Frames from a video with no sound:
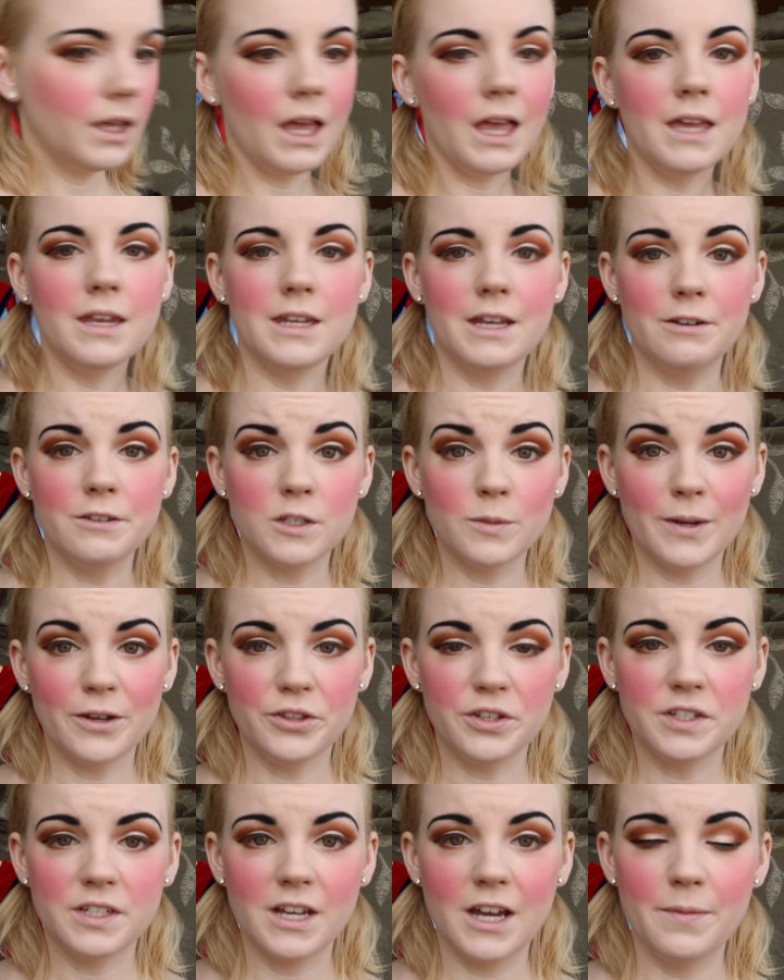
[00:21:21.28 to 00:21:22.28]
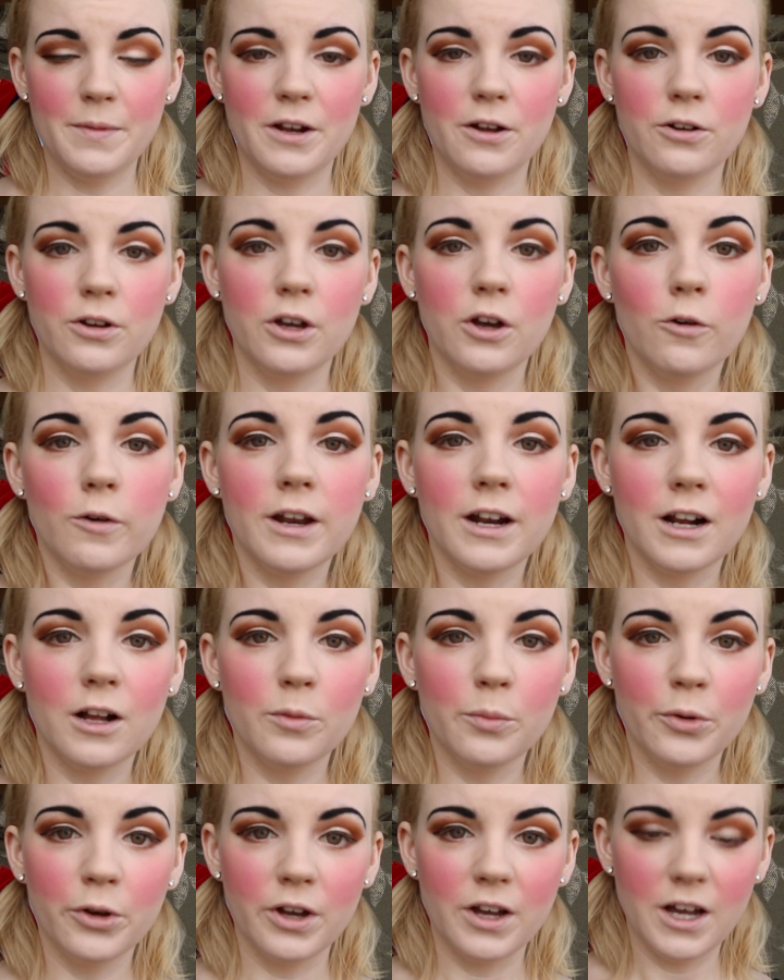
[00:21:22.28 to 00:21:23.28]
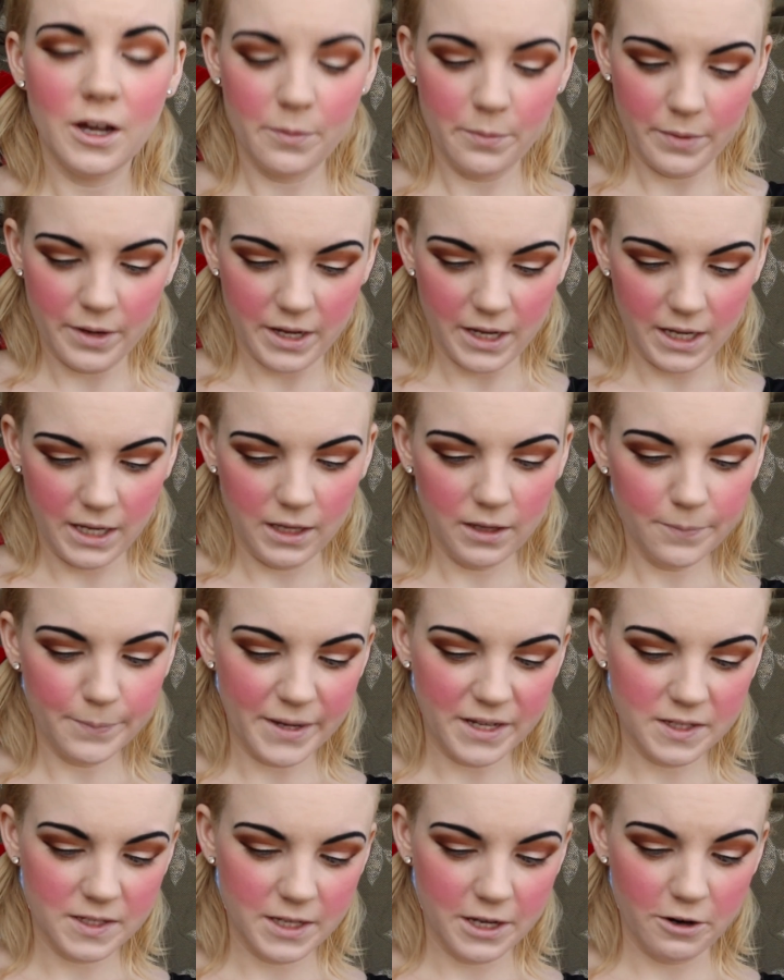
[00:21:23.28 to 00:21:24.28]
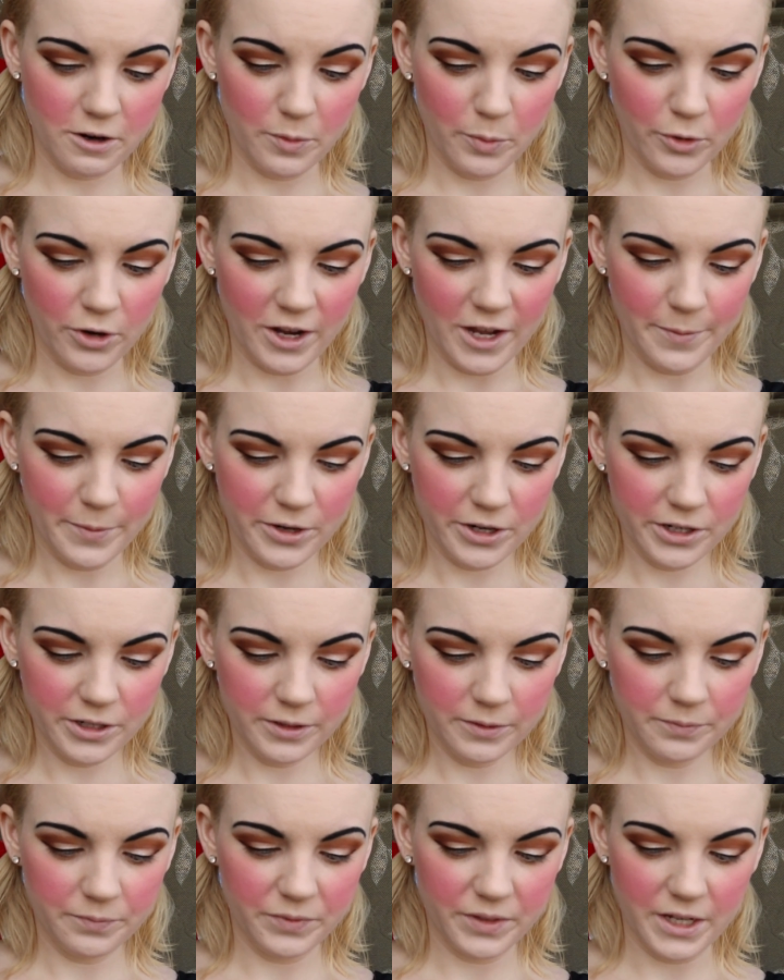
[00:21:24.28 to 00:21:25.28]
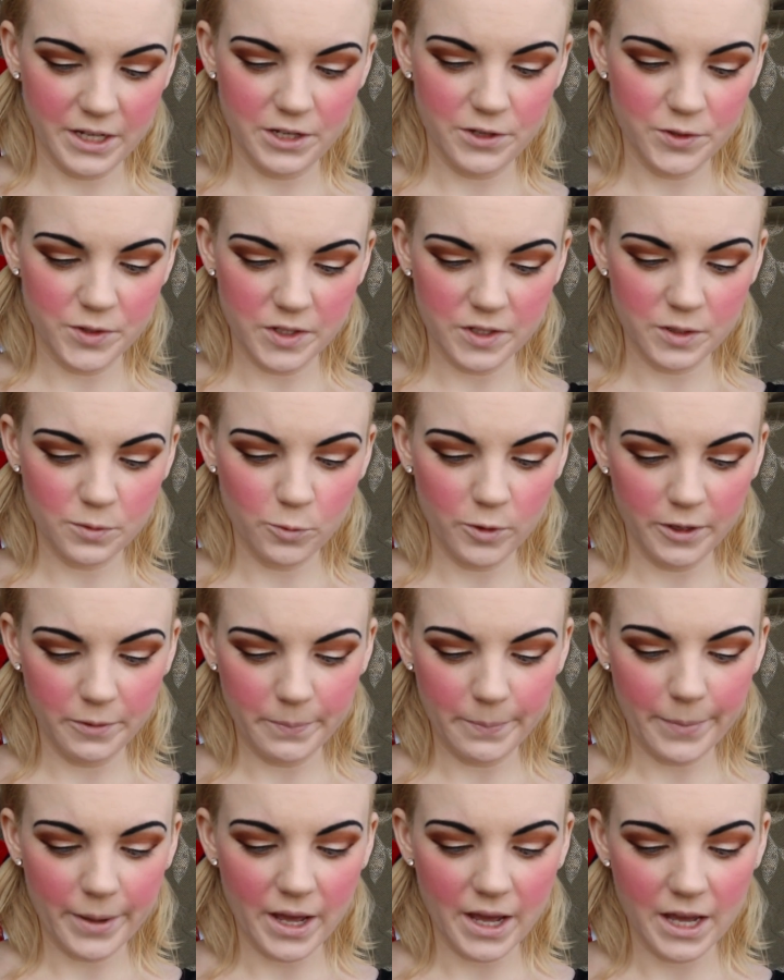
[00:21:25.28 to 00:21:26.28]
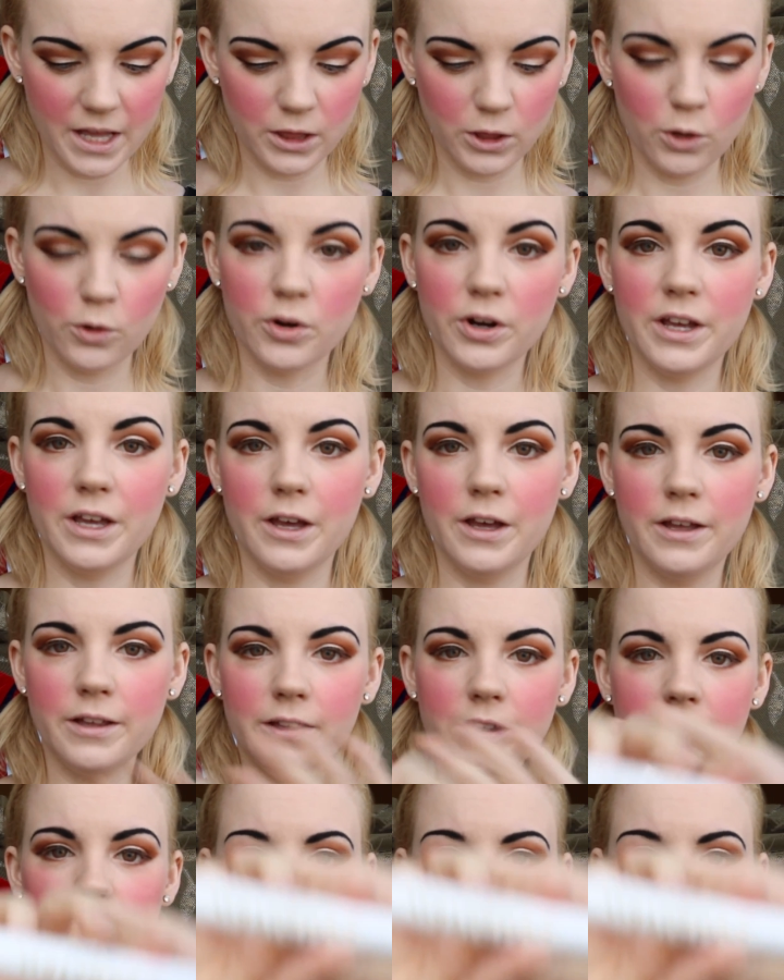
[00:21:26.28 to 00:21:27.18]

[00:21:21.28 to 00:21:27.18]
And now's about the time that I'll go in and I'll put on my mascara primer. I use this one by L'Oreal.